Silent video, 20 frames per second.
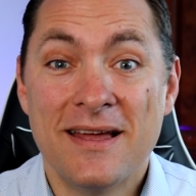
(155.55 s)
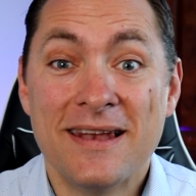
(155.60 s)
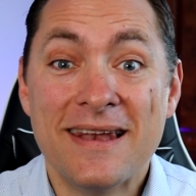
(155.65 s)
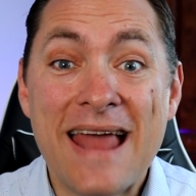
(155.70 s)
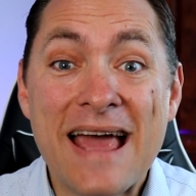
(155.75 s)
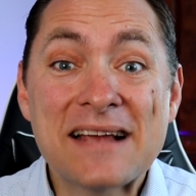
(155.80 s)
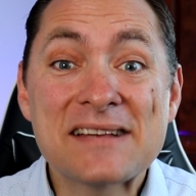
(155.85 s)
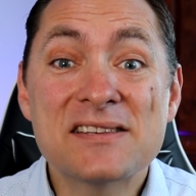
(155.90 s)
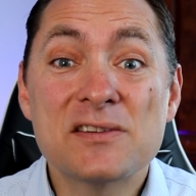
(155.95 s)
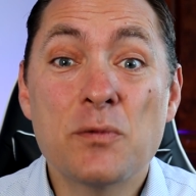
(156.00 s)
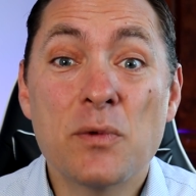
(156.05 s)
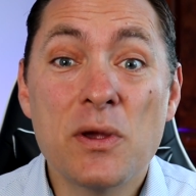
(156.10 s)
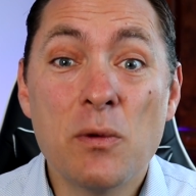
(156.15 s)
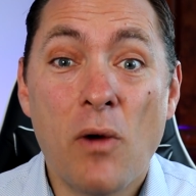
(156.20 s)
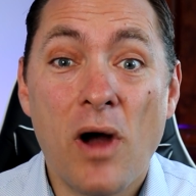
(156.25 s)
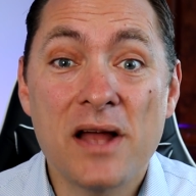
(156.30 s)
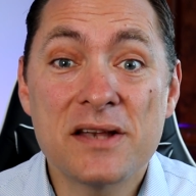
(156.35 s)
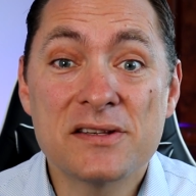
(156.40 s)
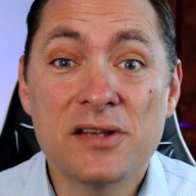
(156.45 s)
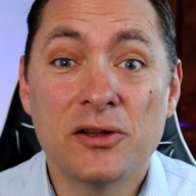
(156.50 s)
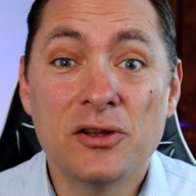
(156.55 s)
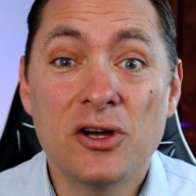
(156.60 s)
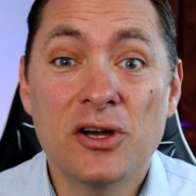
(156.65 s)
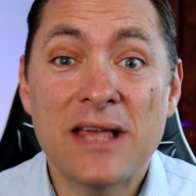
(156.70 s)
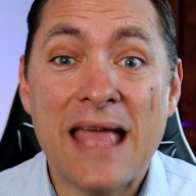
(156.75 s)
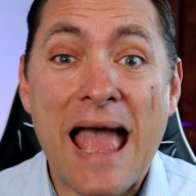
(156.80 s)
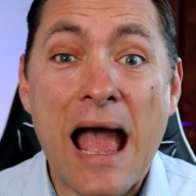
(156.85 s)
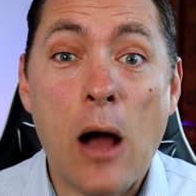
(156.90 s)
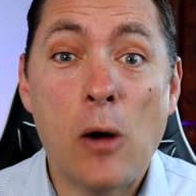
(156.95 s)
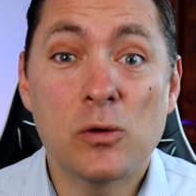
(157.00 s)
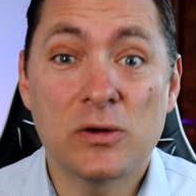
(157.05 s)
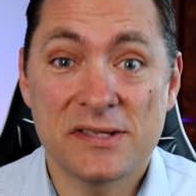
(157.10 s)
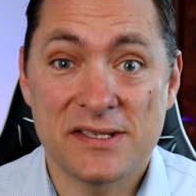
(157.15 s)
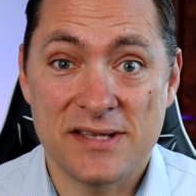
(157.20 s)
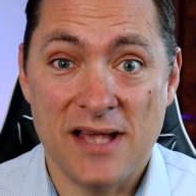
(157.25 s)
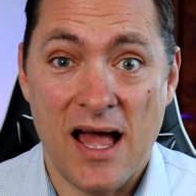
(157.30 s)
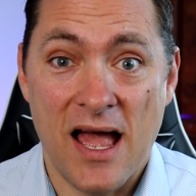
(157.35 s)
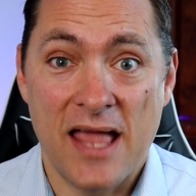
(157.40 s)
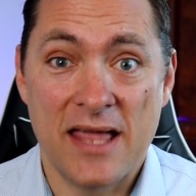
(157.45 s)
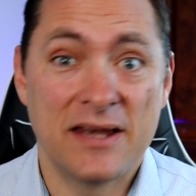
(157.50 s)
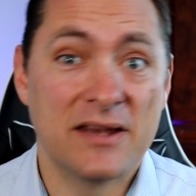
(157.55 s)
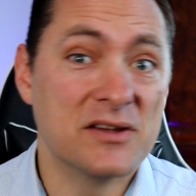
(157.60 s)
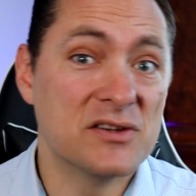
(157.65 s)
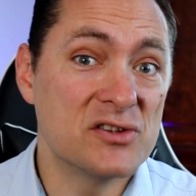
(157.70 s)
Next, we want to look outside.